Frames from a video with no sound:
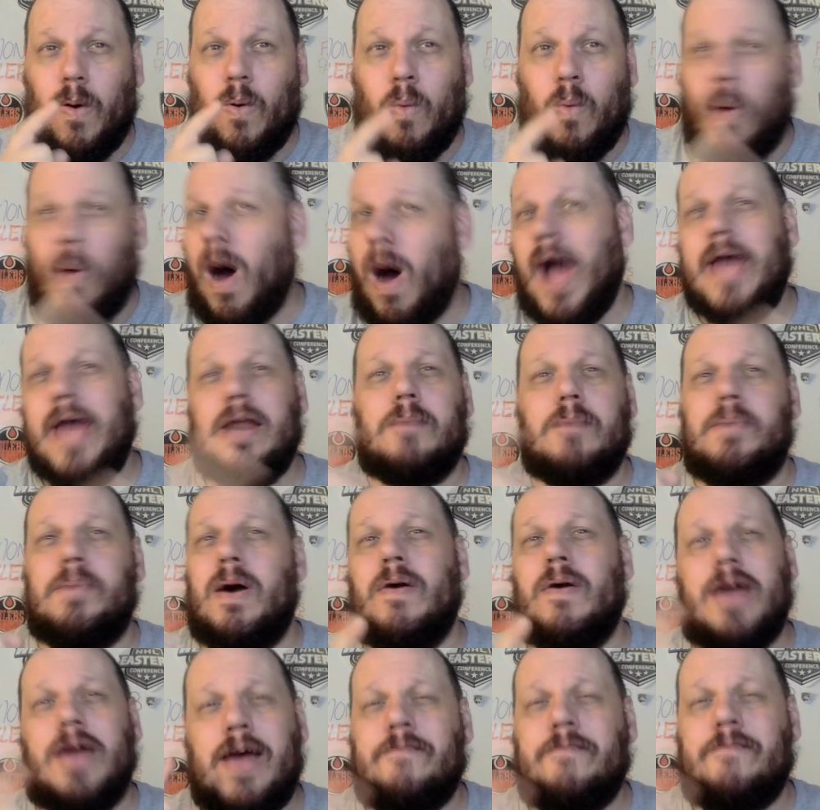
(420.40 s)
whine about
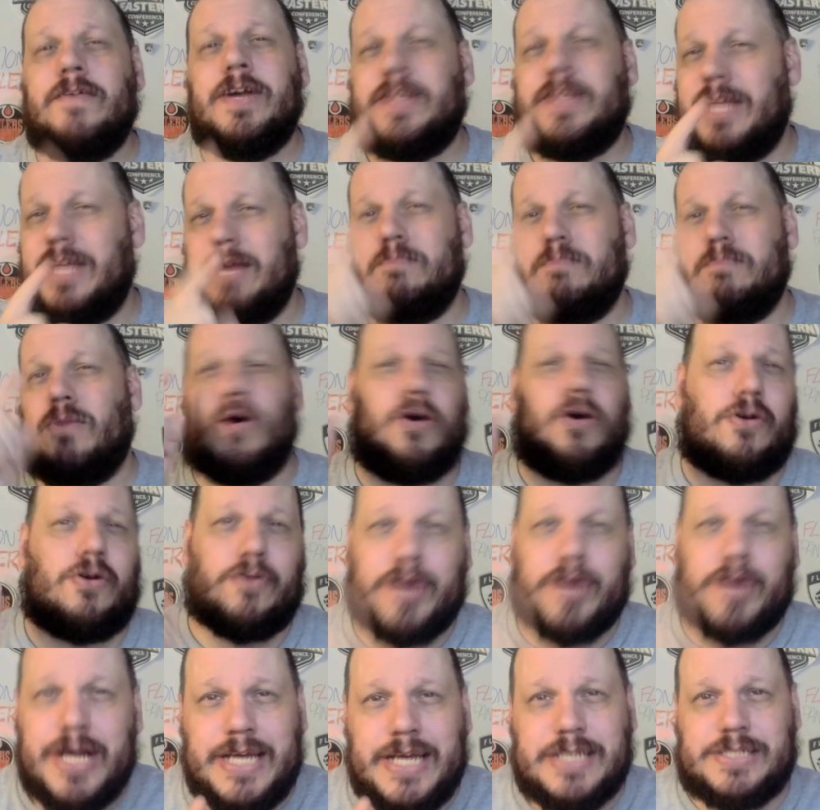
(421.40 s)
everything
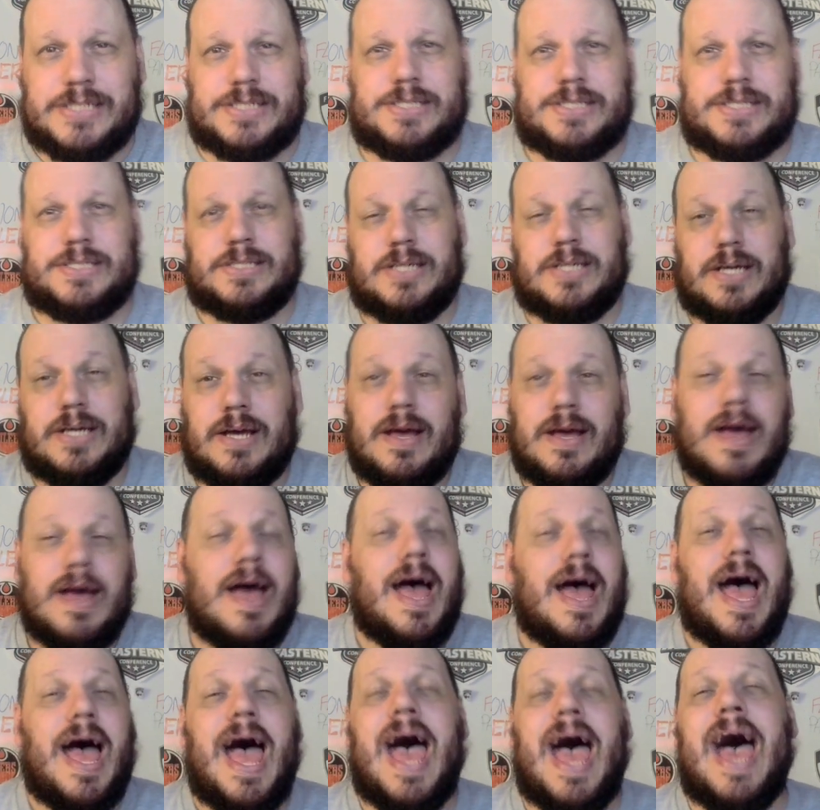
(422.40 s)
Maurice,
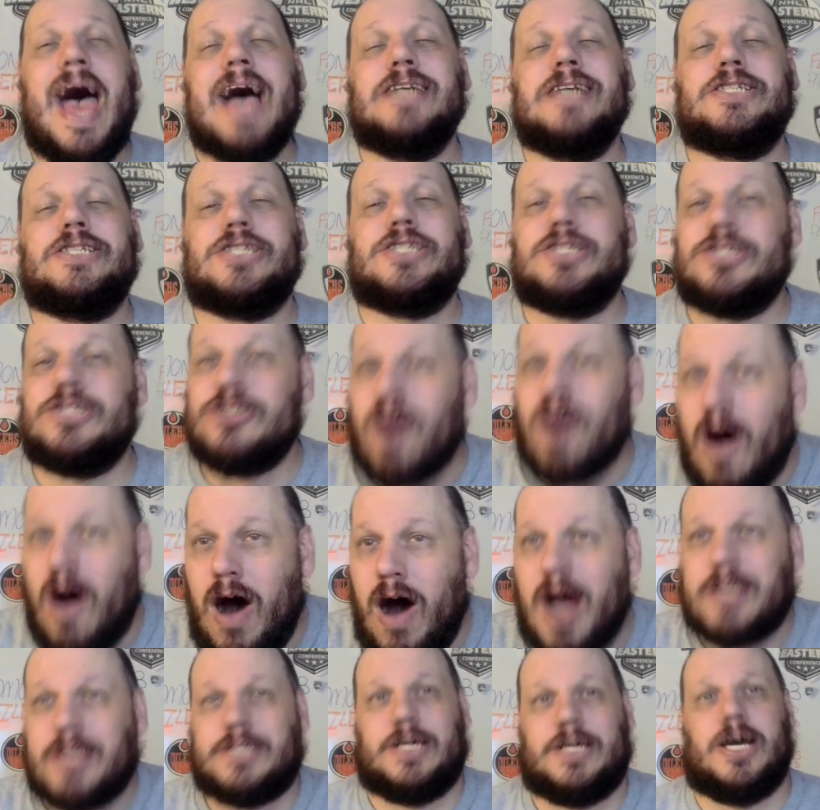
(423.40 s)
has
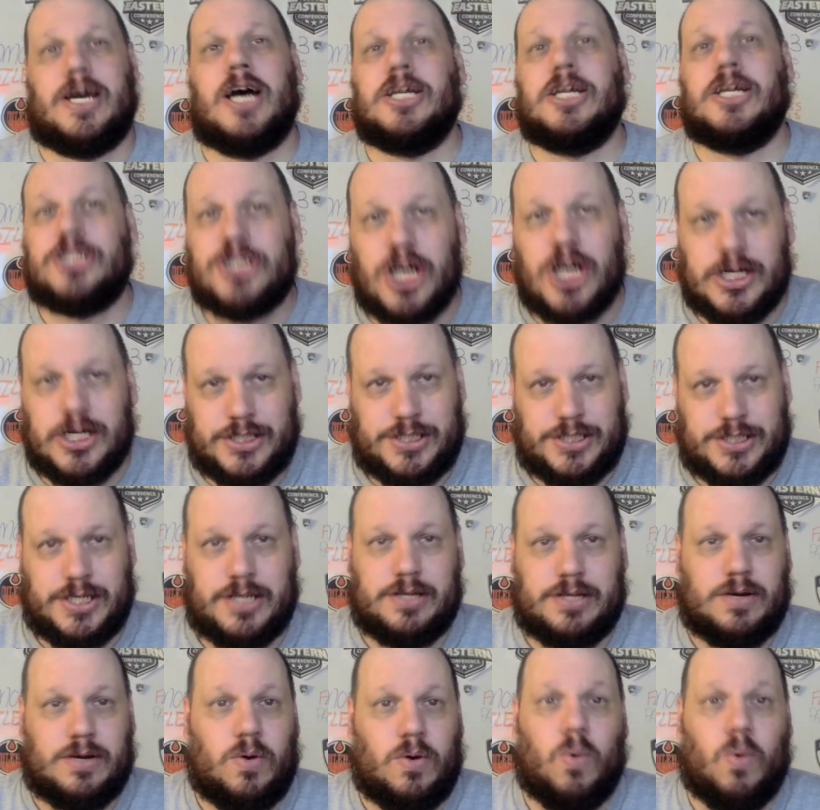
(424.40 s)
not adjusted
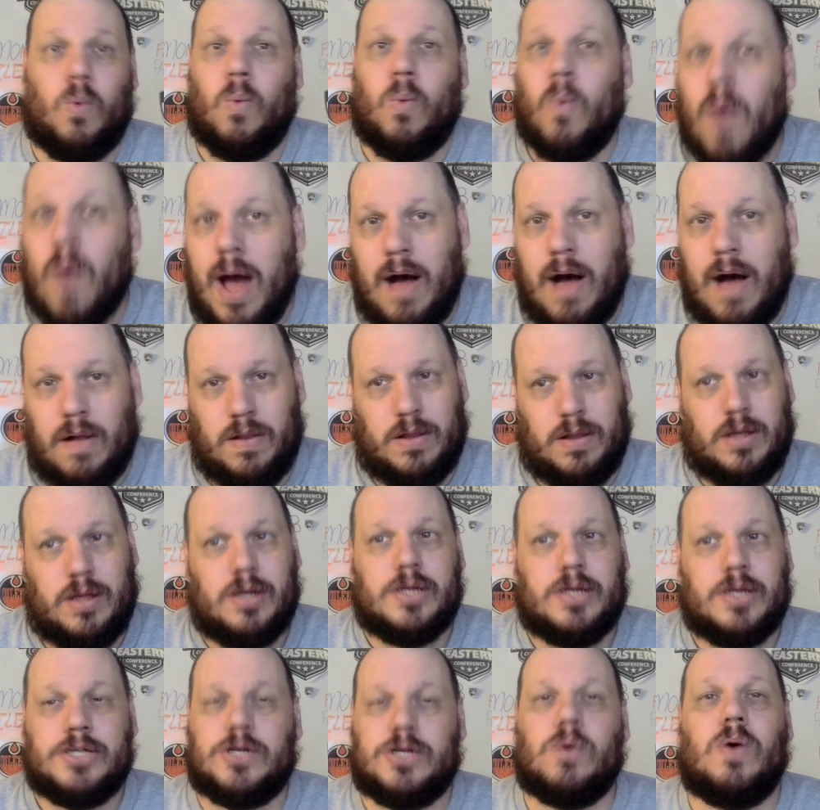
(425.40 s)
well
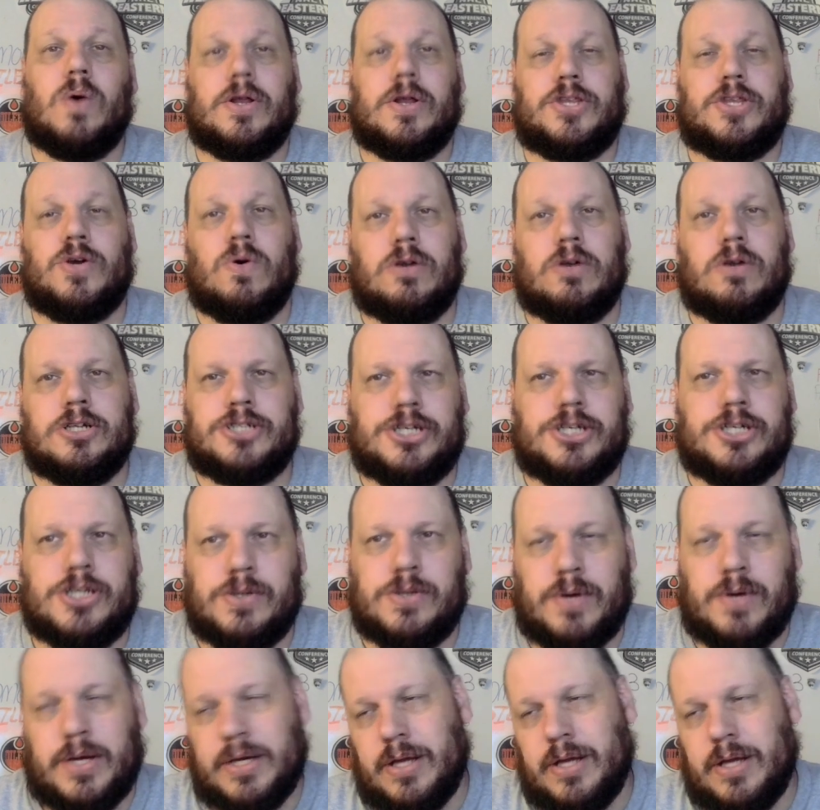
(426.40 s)
to what the Oilers are
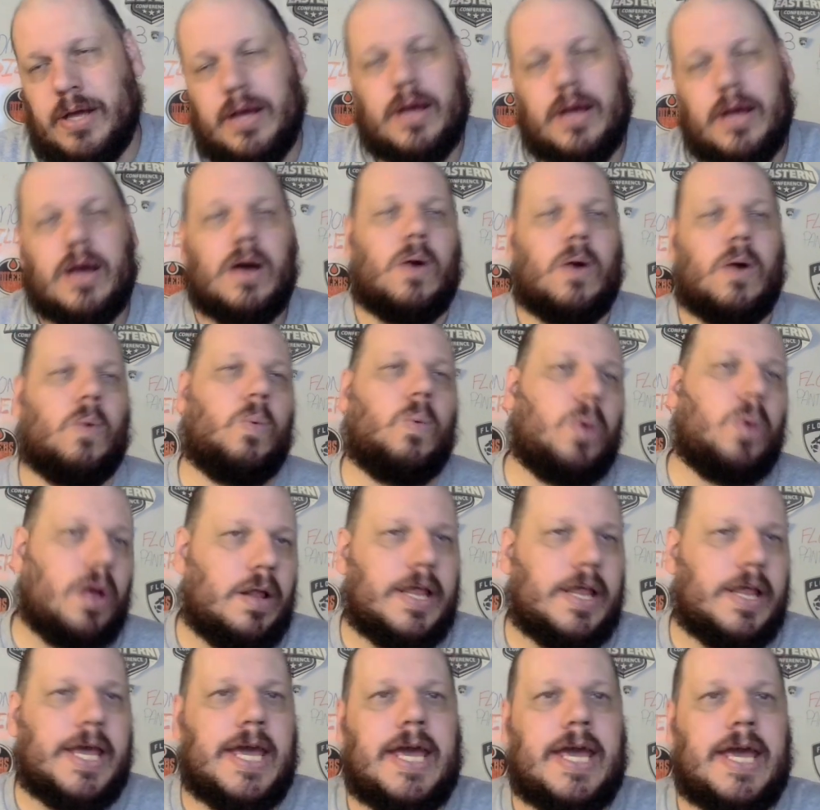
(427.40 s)
doing. Will
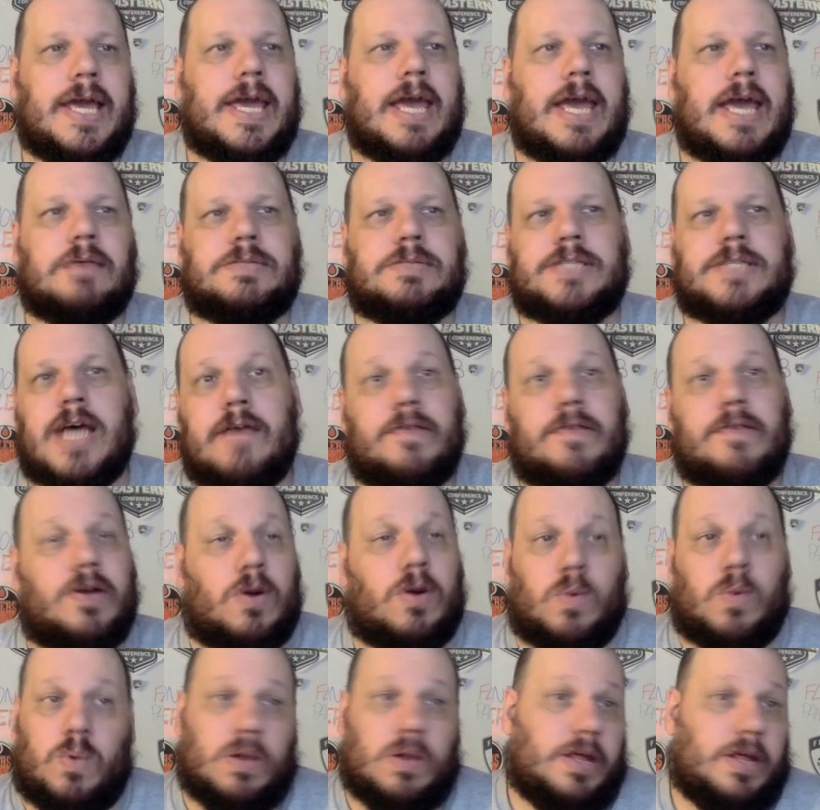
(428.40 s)
he in game seven or
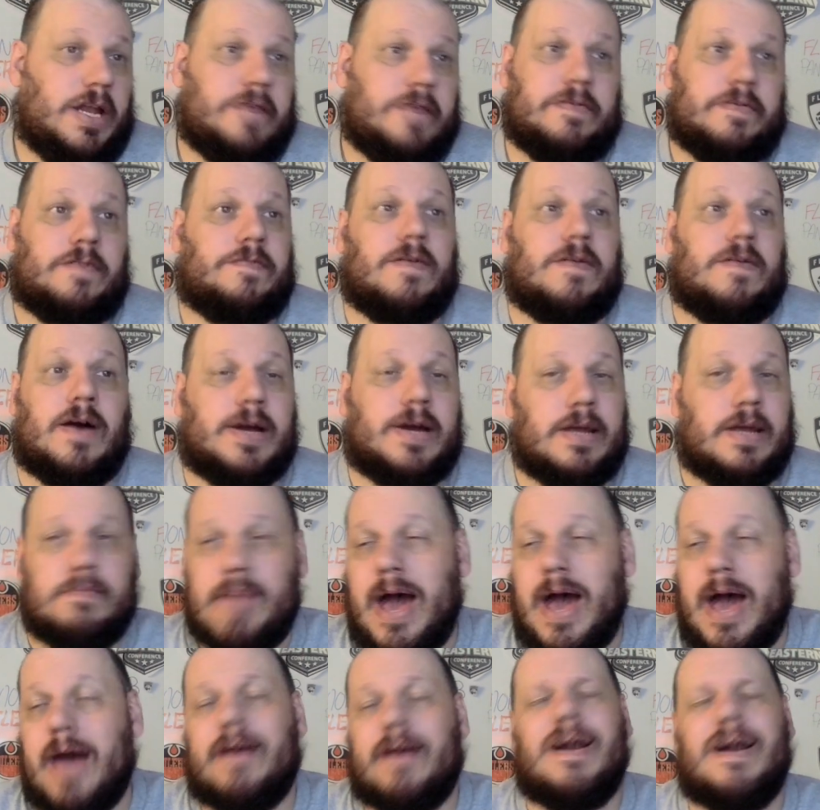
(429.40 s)
will it even fucking
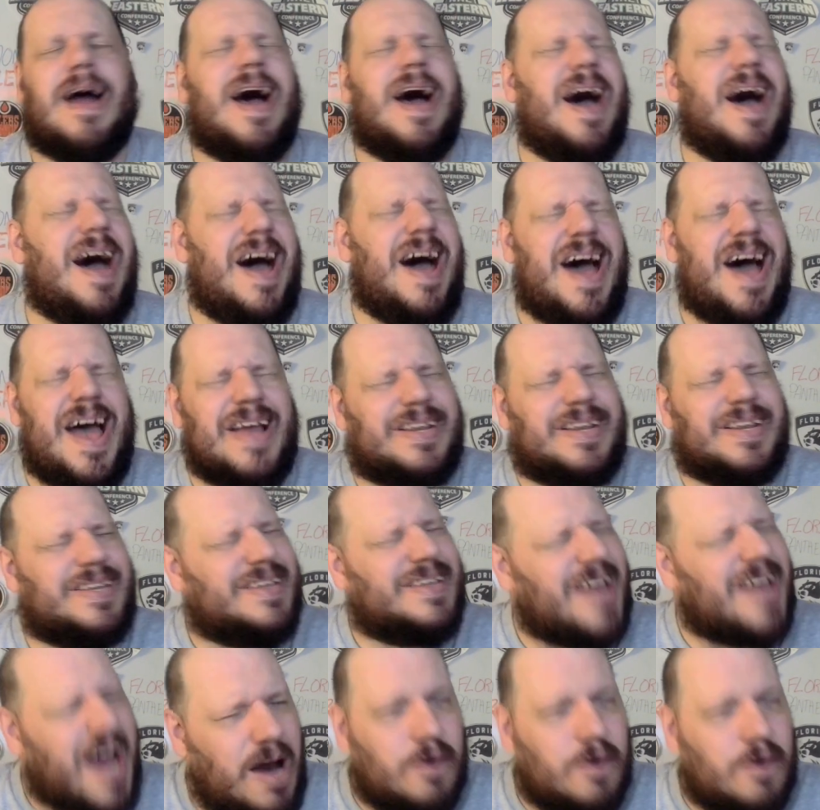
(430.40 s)
matter? I
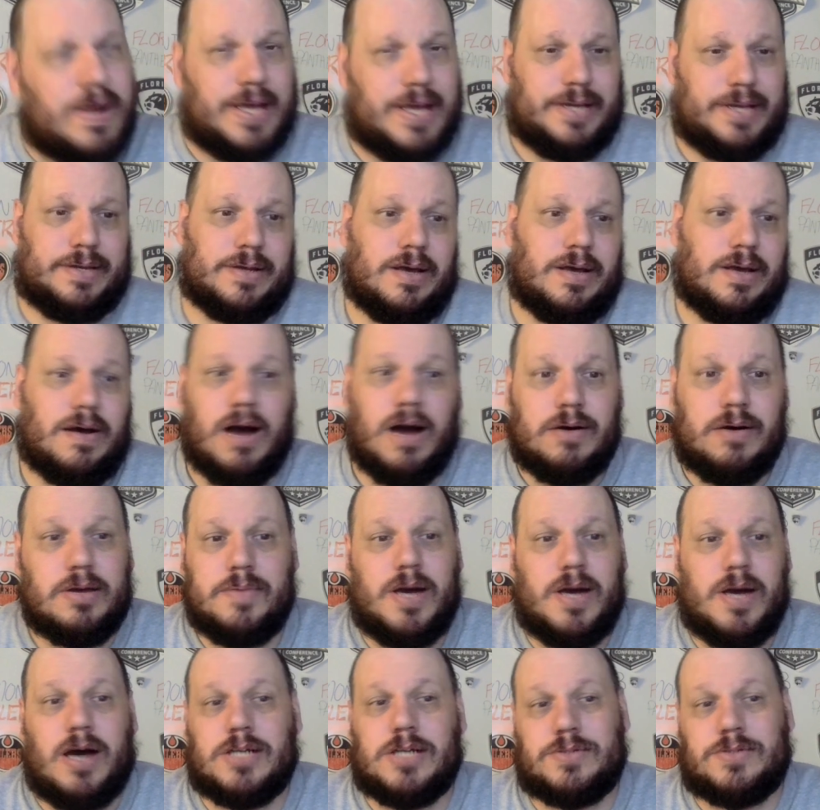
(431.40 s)
doubt it. I'm going to be
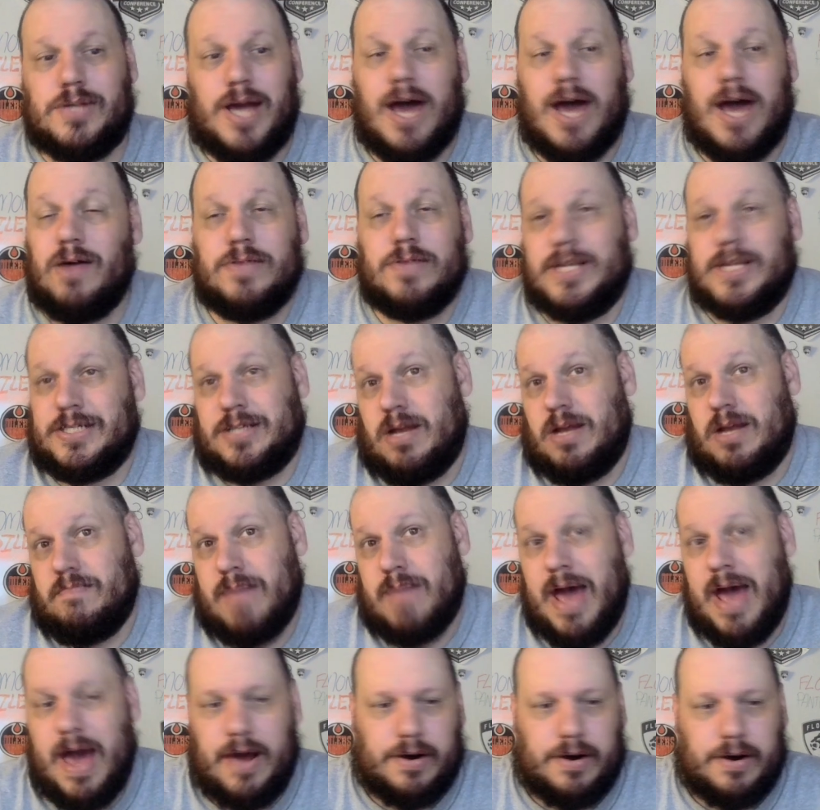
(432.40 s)
honest with you. I don't think it's going to
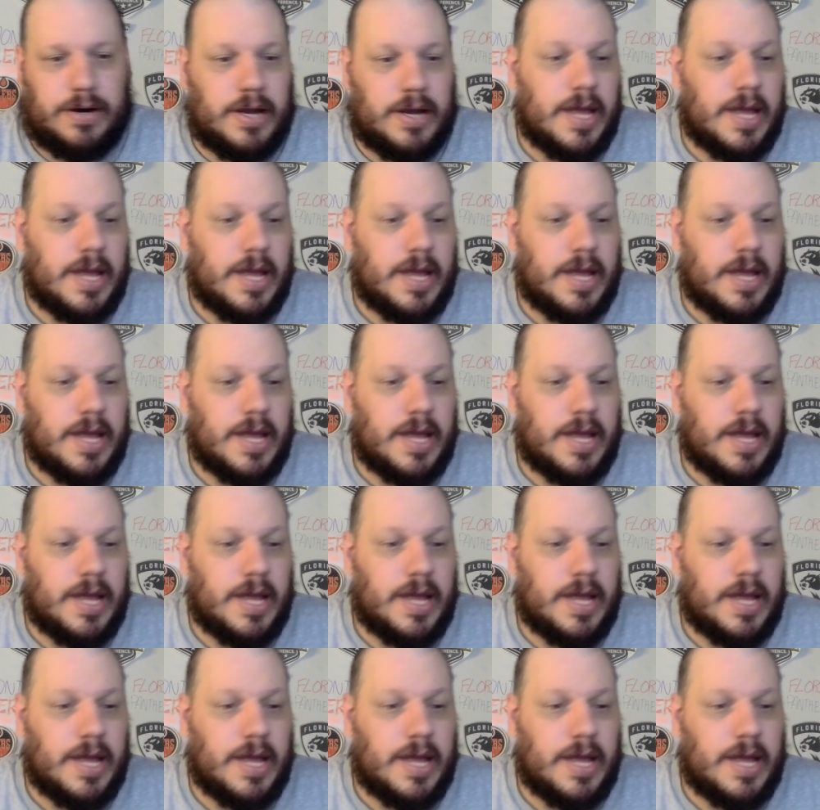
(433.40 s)
matter.